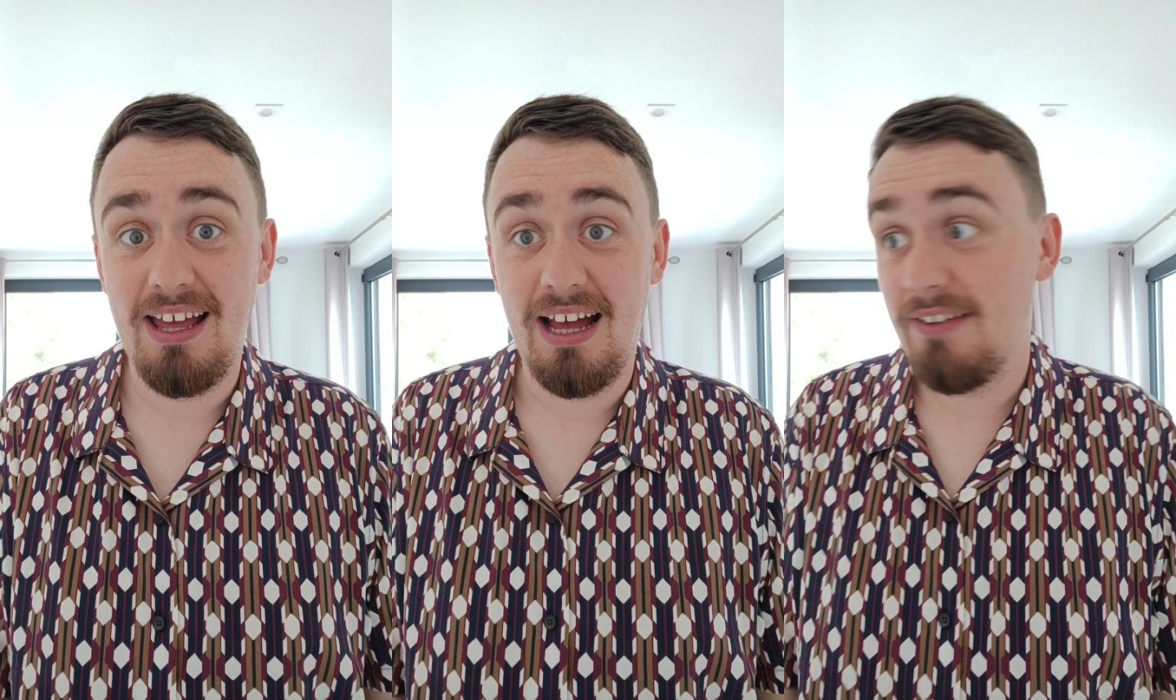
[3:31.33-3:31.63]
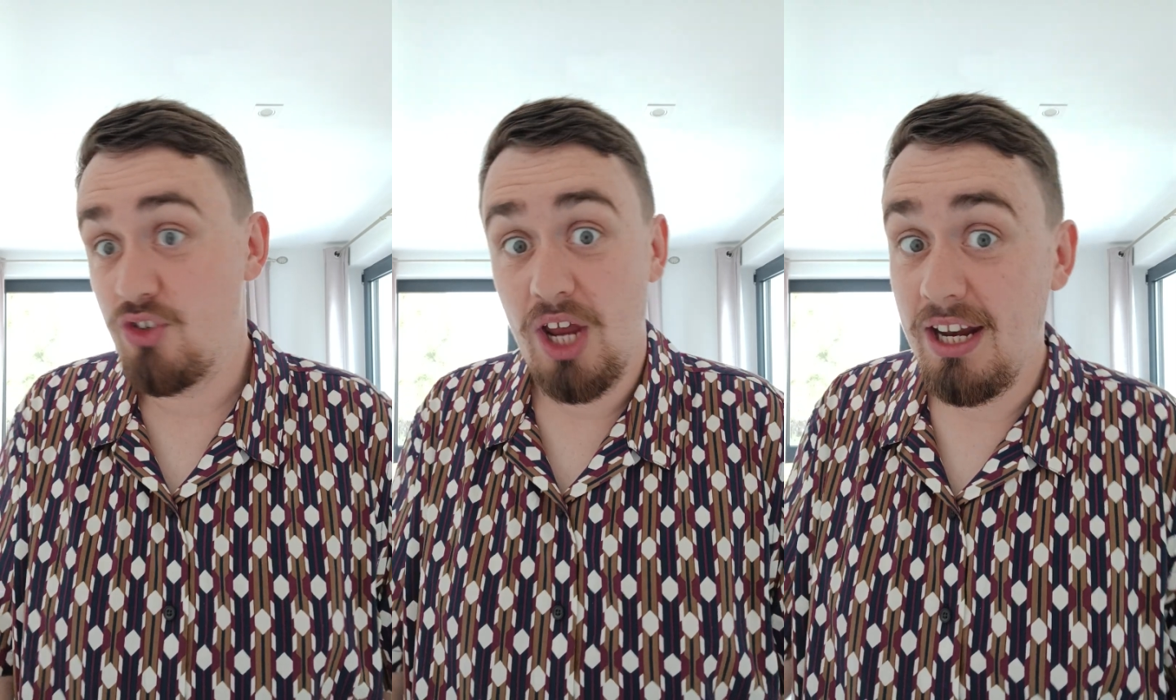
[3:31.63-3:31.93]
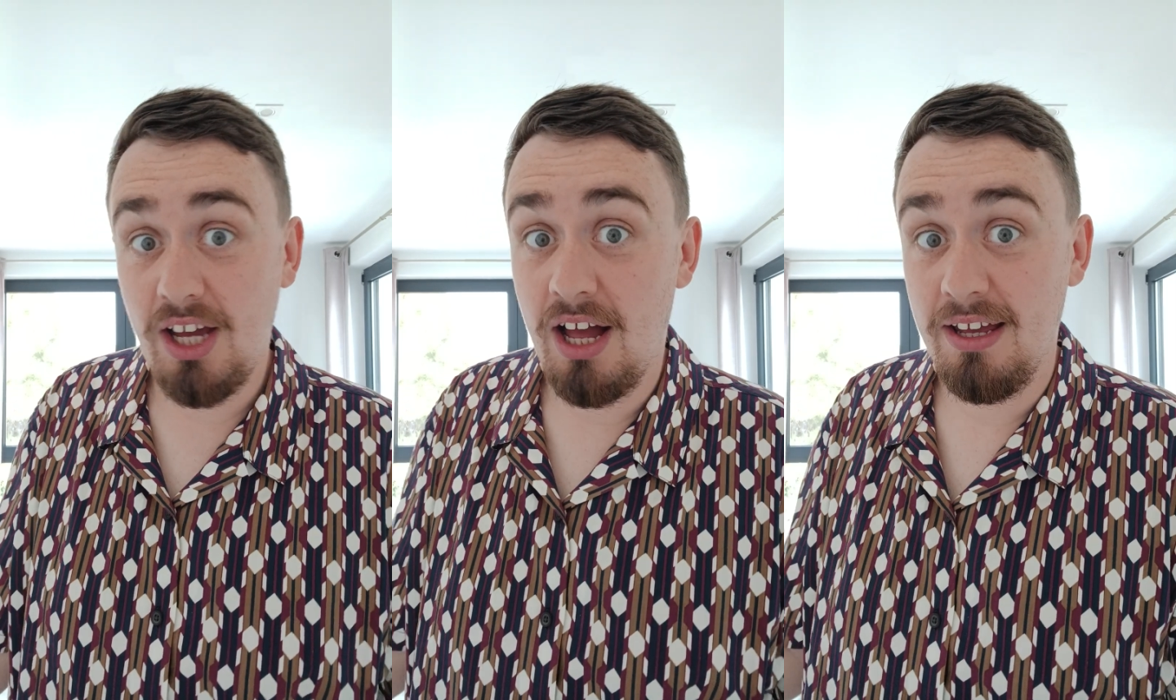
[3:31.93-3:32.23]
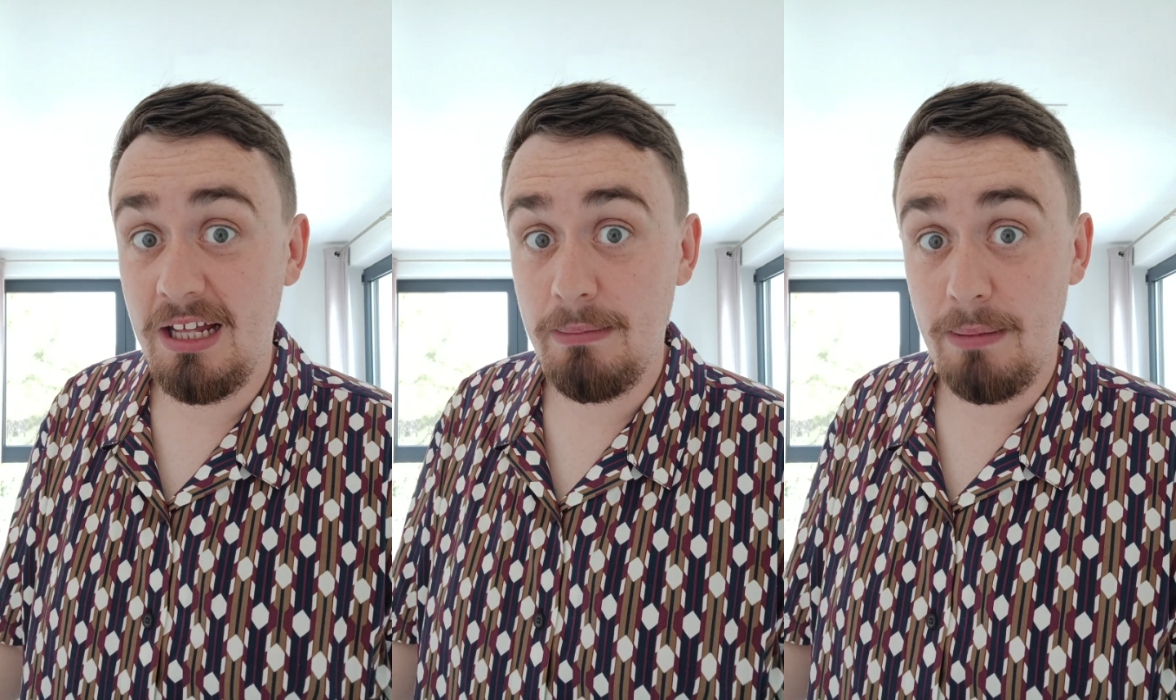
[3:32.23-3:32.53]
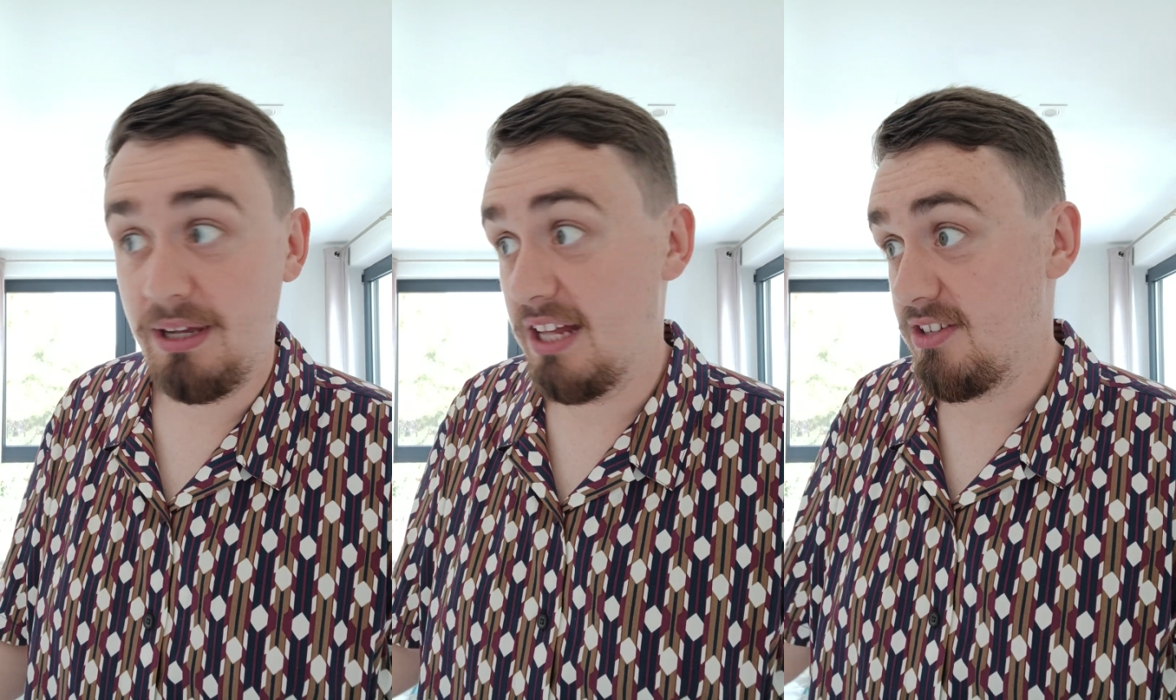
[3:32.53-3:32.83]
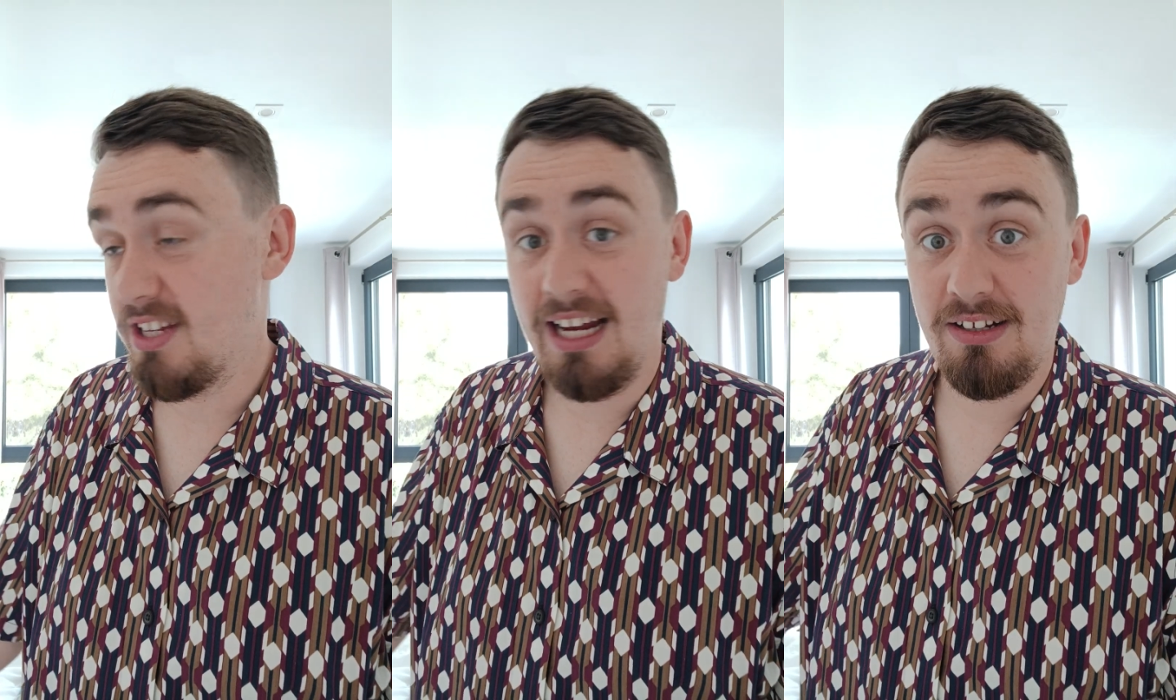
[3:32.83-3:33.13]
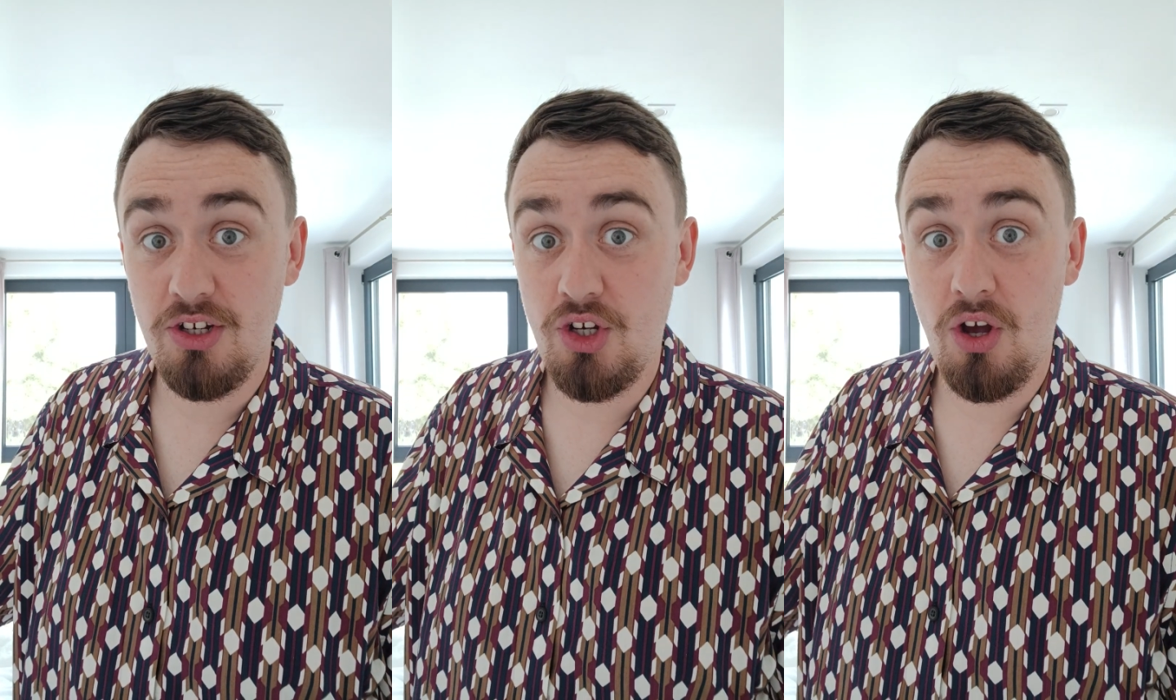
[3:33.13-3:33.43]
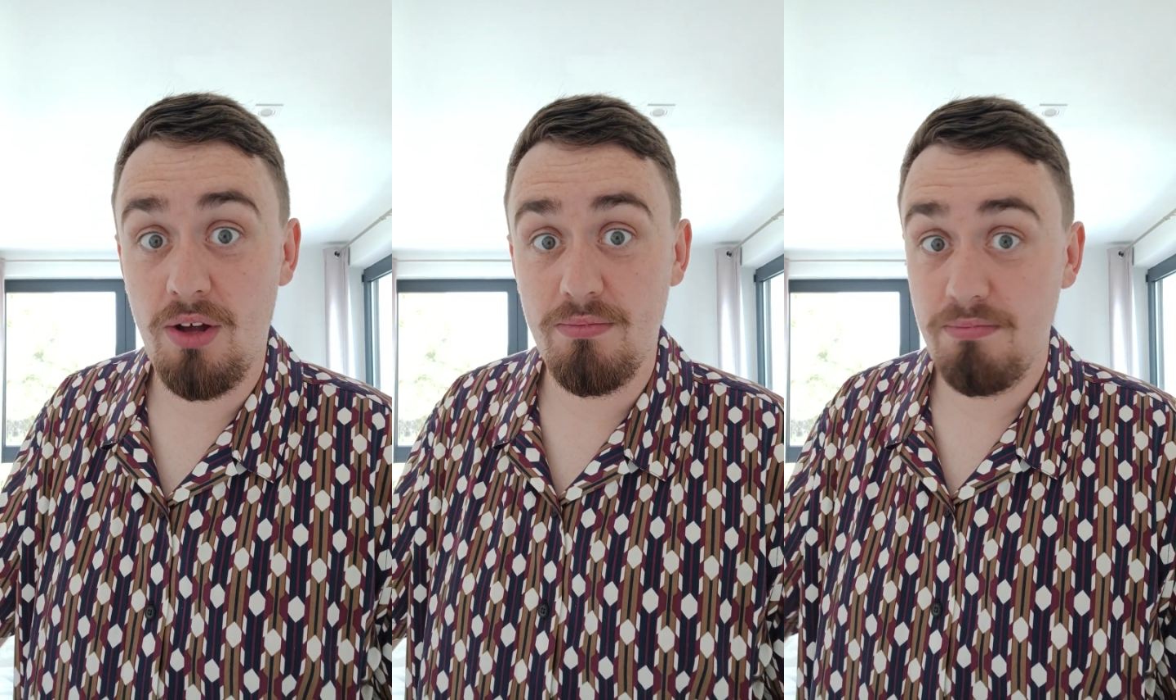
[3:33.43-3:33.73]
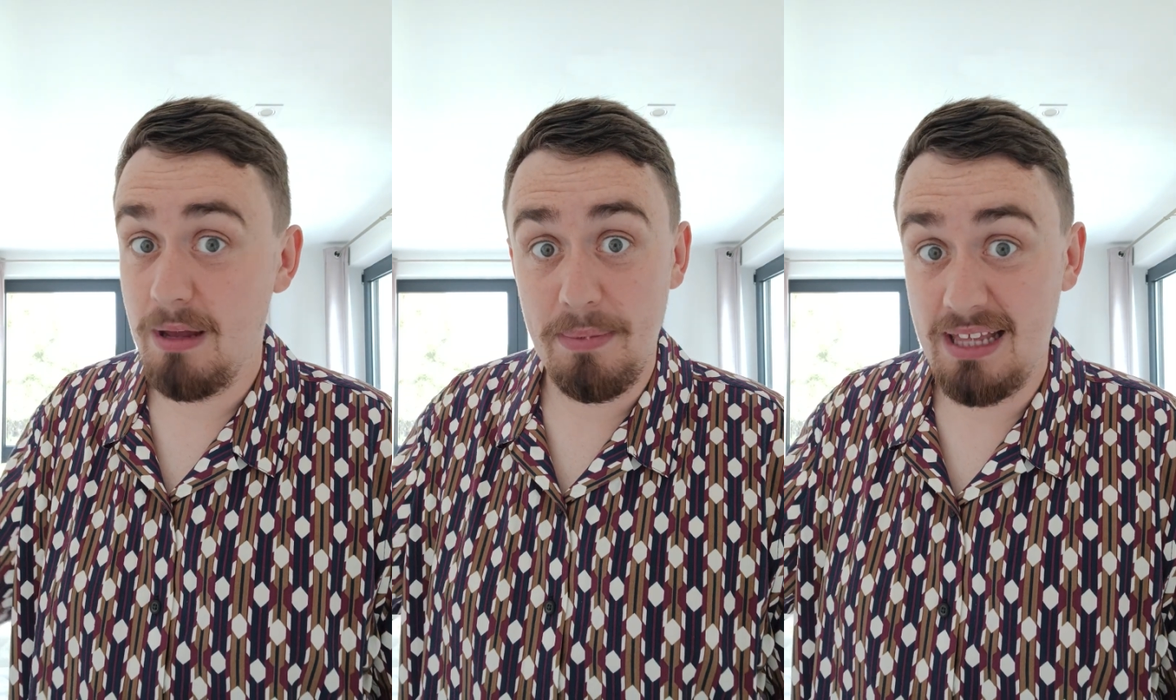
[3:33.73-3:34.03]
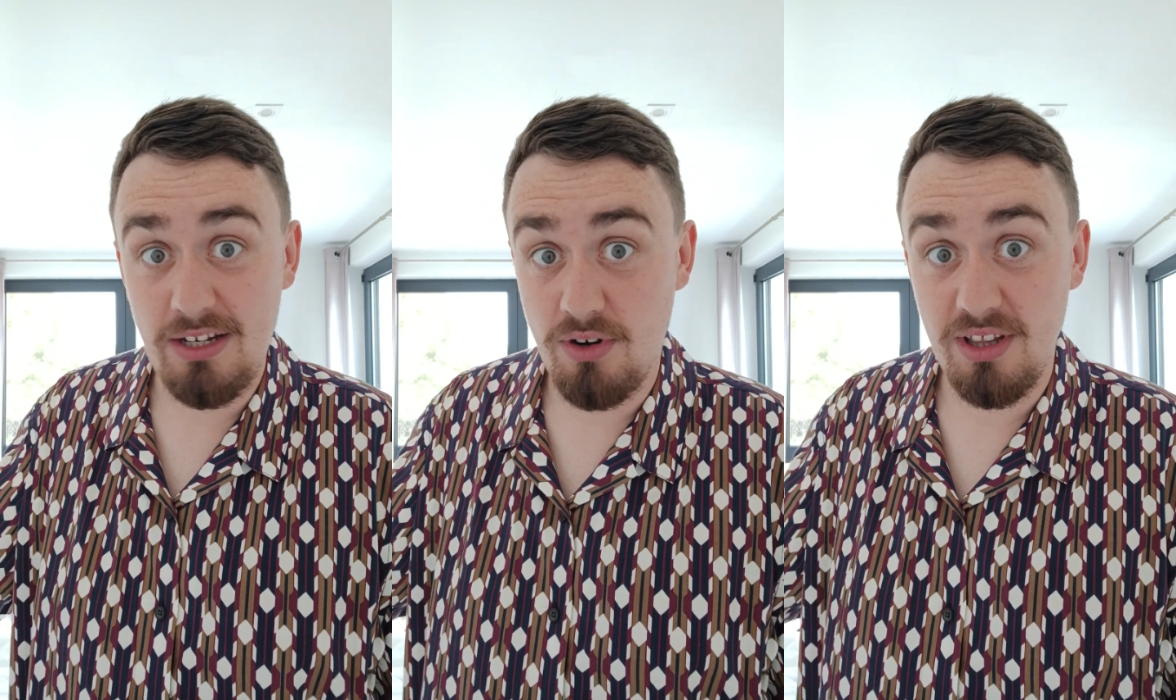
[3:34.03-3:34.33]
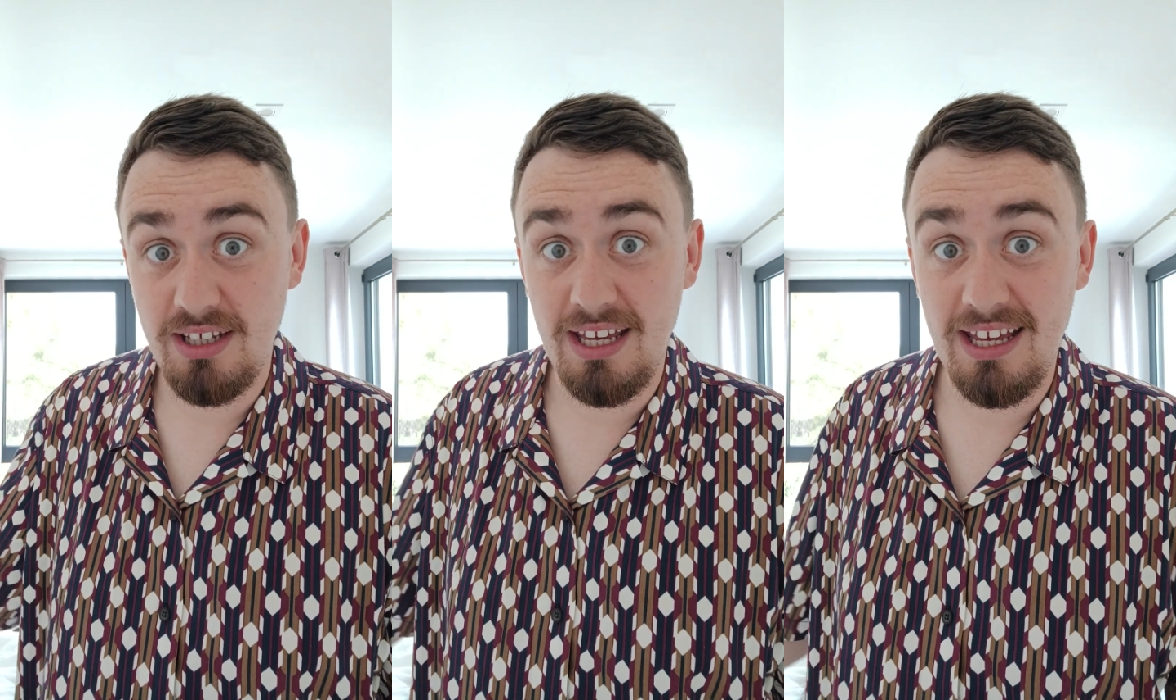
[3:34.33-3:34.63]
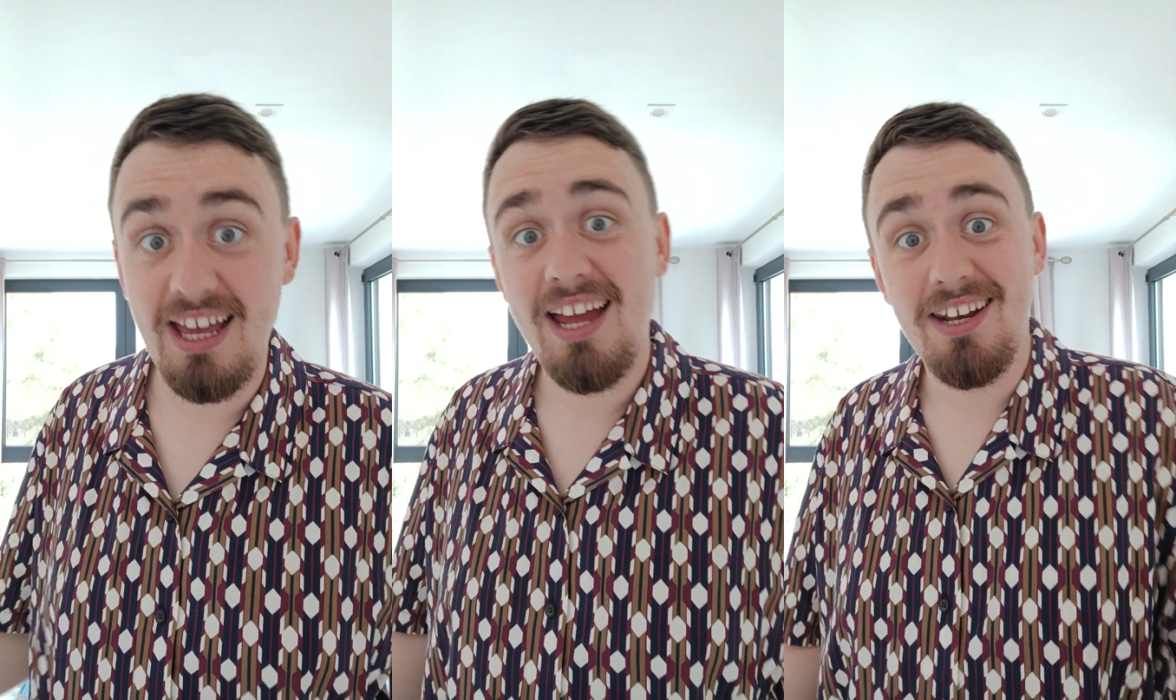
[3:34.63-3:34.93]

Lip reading: if Jade Cargill maybe gets a title shot, maybe later on in the year,